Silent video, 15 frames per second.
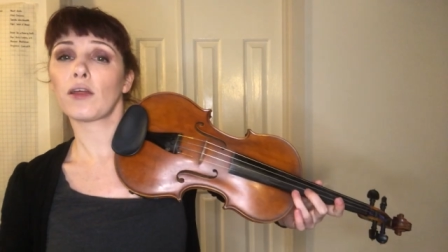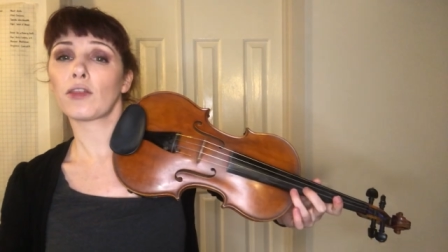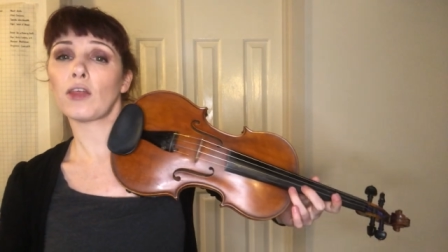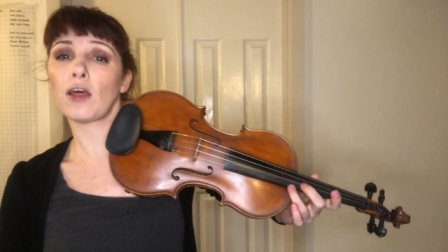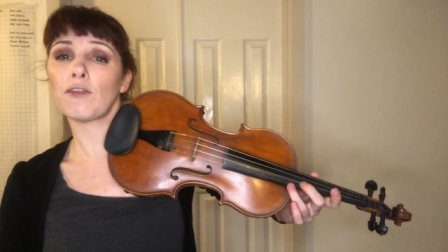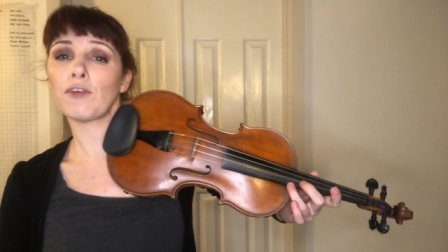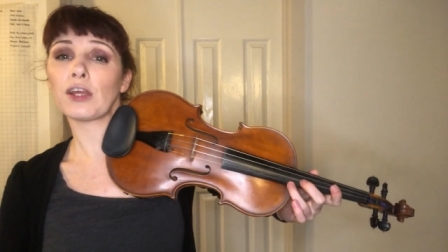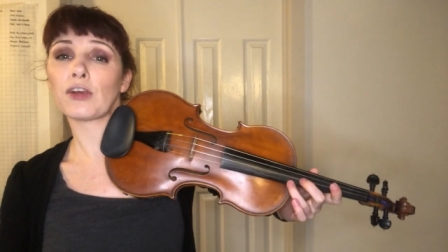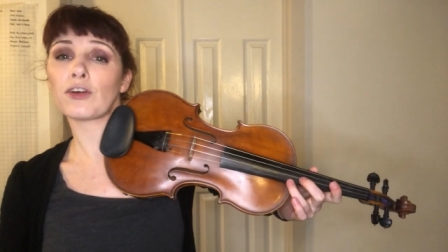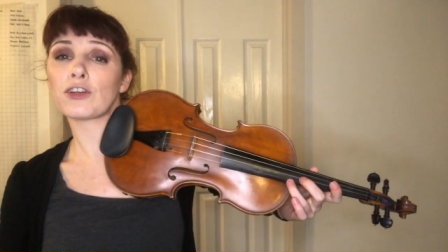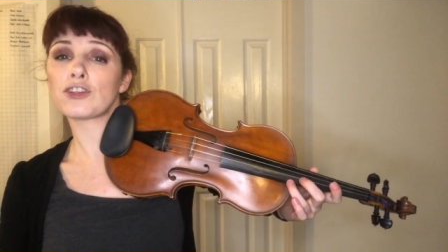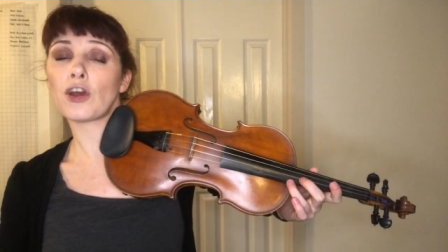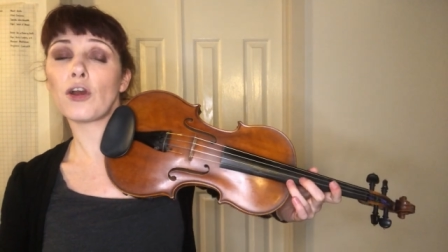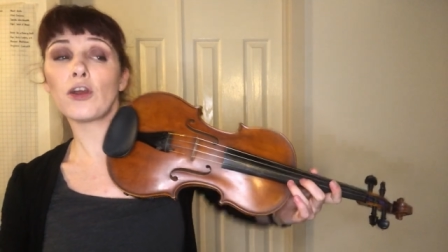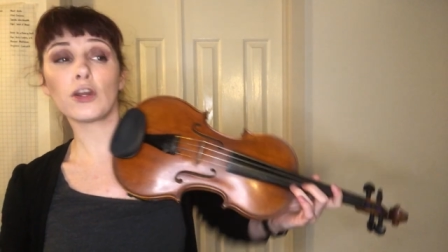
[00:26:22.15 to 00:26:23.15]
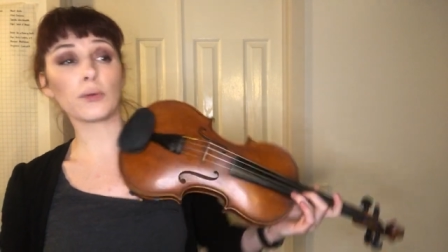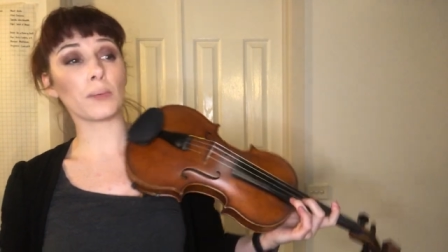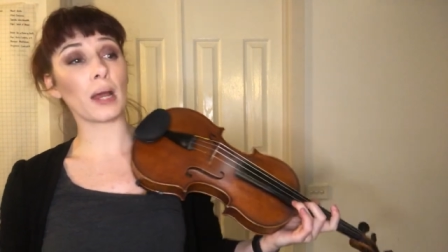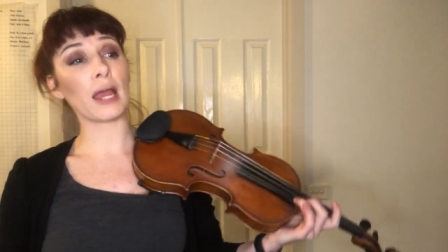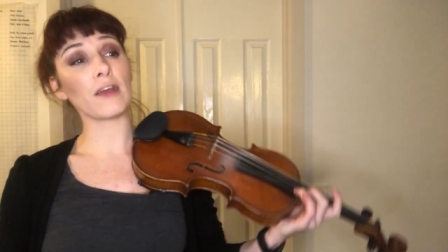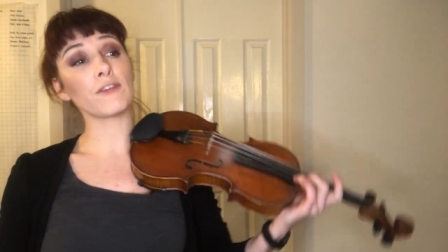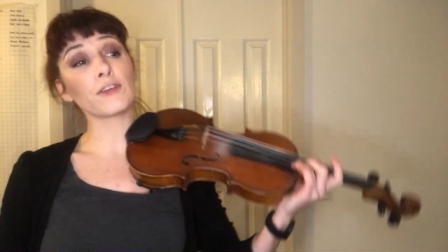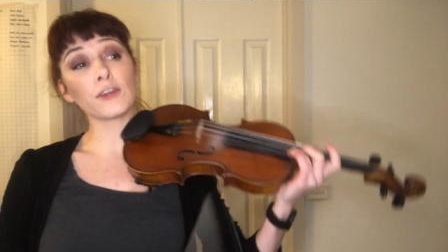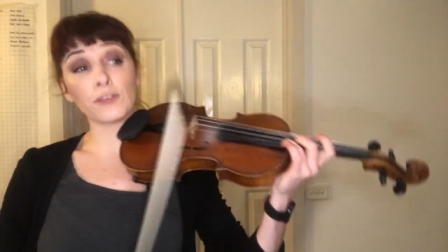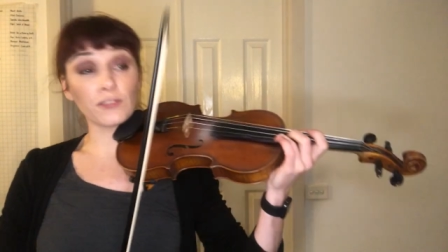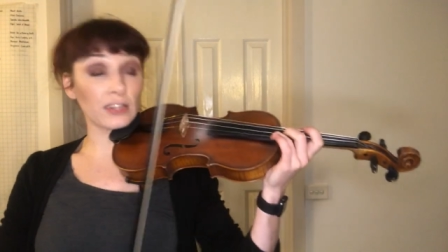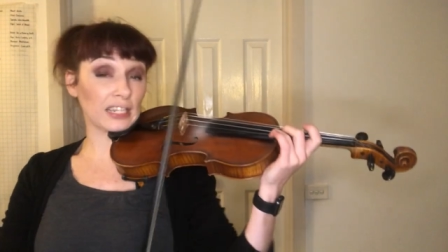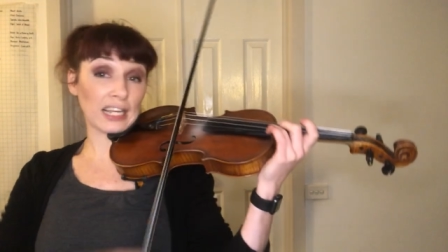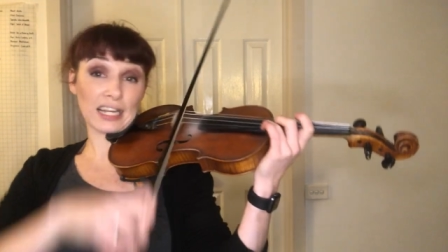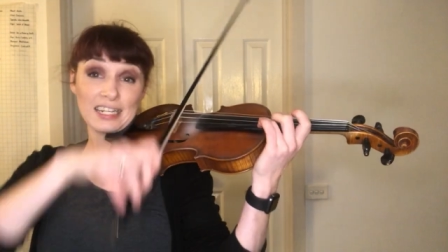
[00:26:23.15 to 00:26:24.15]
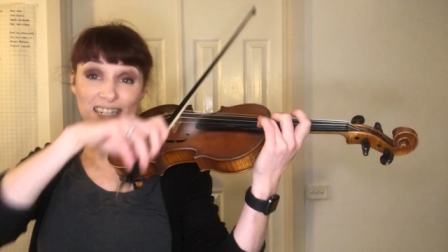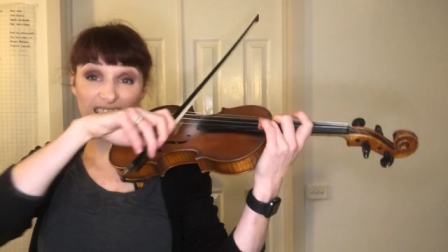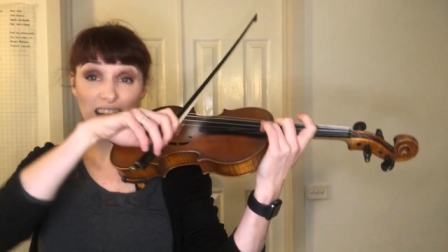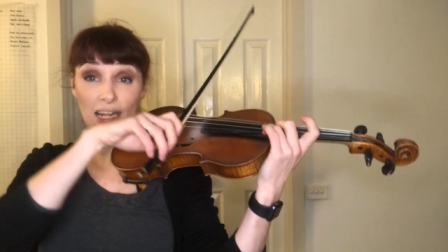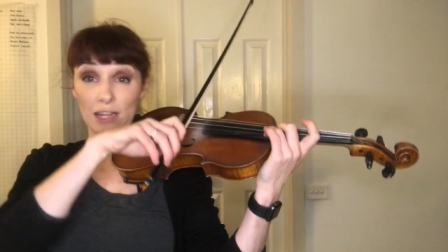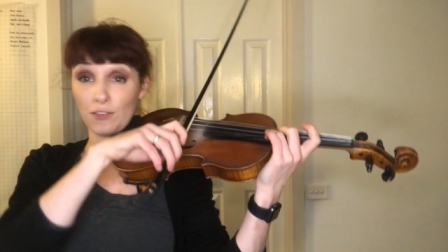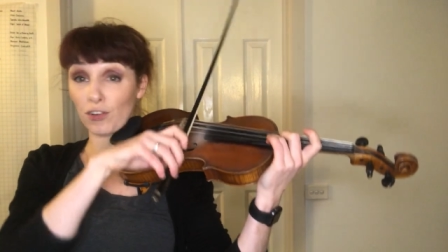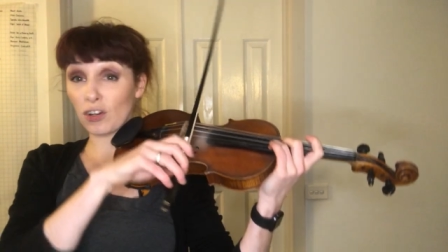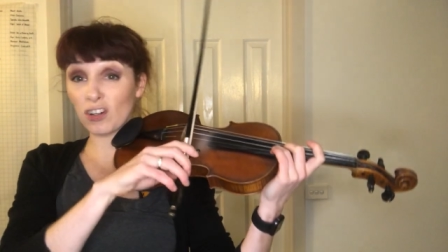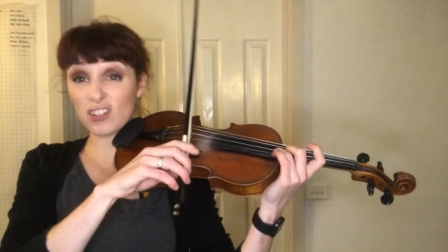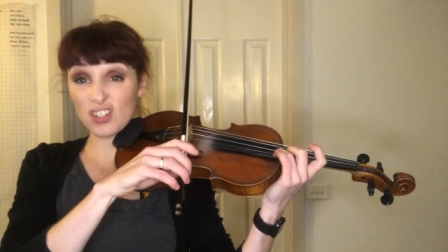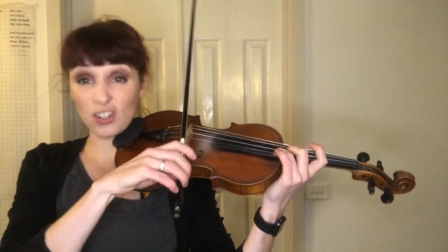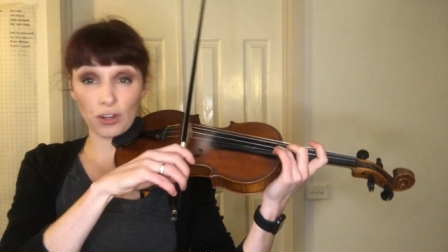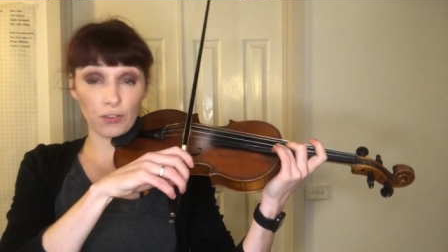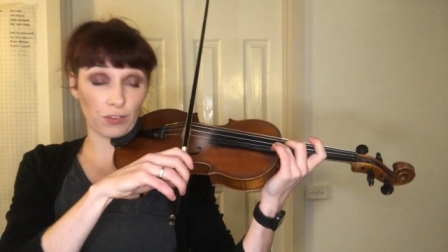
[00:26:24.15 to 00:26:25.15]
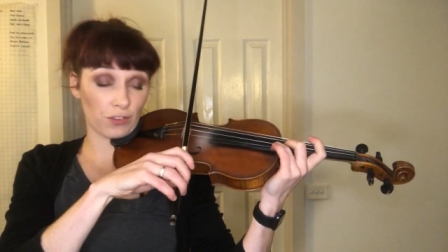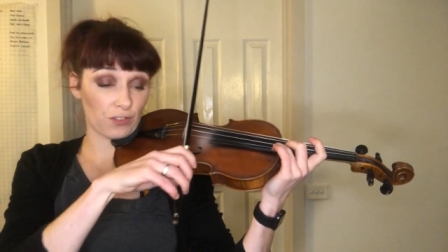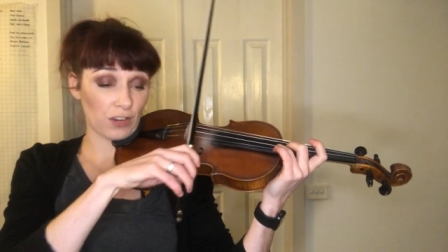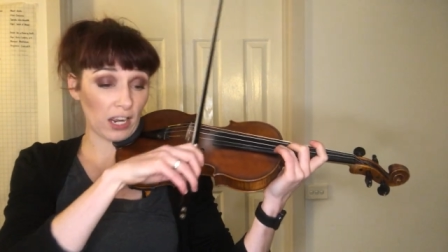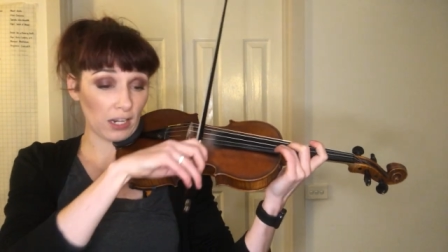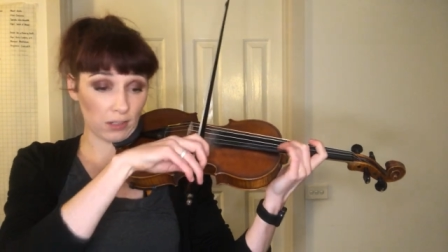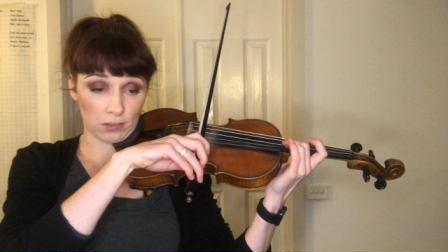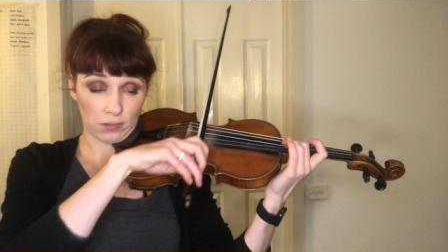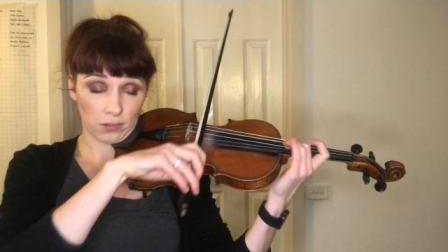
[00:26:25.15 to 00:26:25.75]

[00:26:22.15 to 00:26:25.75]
third finger a tone away for a ringing D. If you're not sure if it's right,